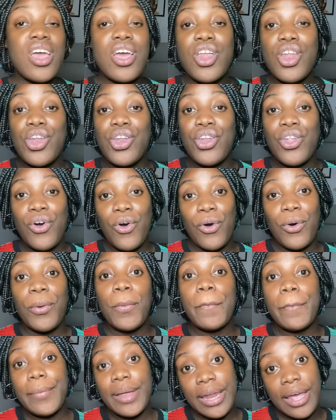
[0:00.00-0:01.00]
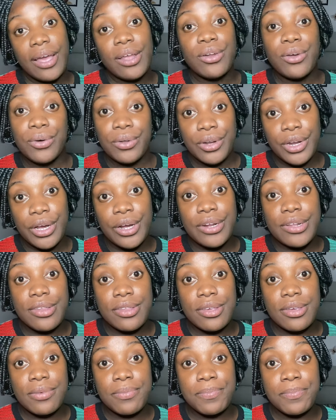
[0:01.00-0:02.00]
No, my neck don't
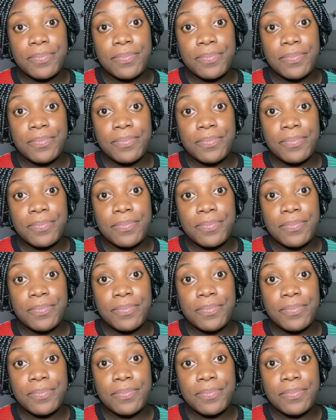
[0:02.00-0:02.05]
dirty